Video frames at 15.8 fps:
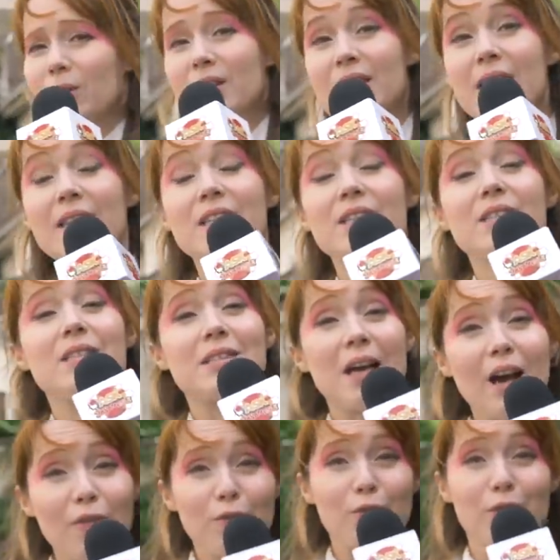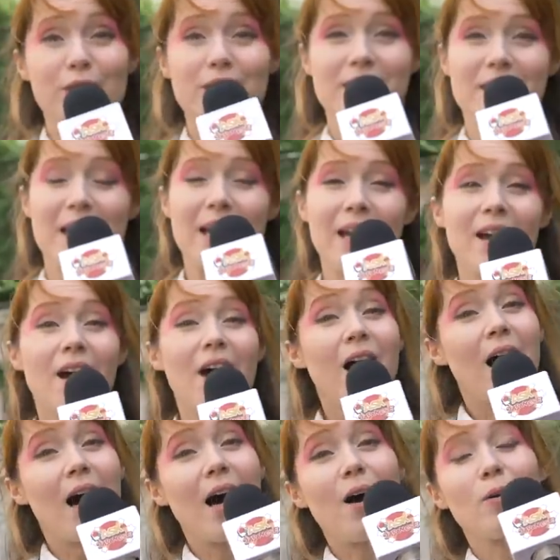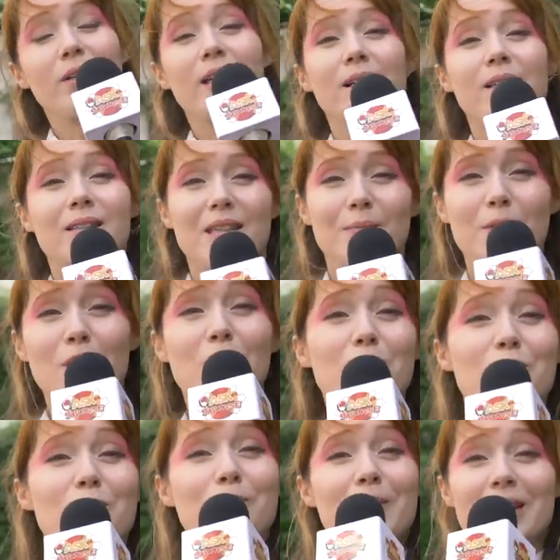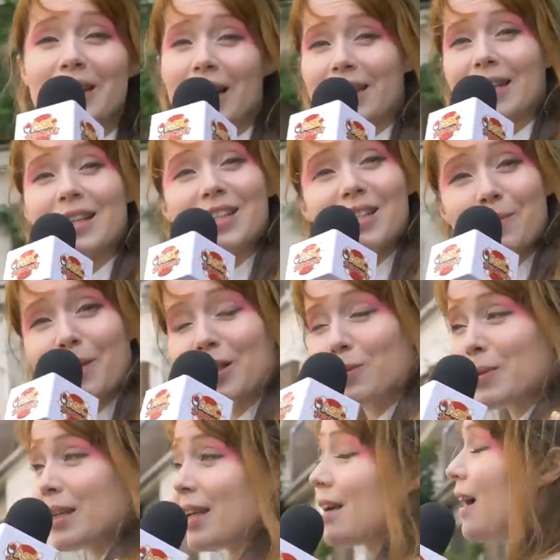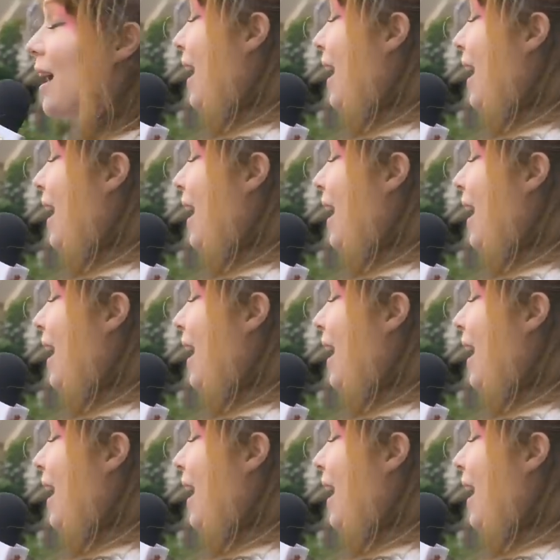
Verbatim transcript: what then the staff will say, ah, okyakusama o junban ni annai shimasu, meaning